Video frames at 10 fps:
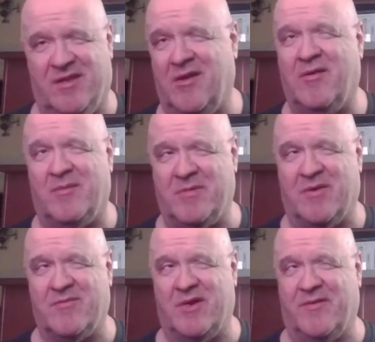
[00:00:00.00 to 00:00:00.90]
No, I'm
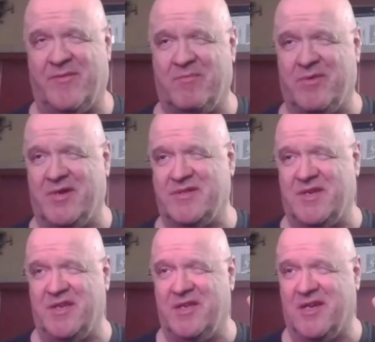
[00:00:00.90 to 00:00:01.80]
not running for
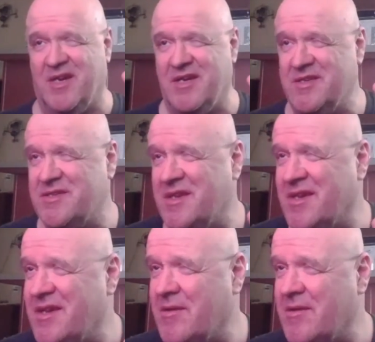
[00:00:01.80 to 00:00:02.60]
president, you guys.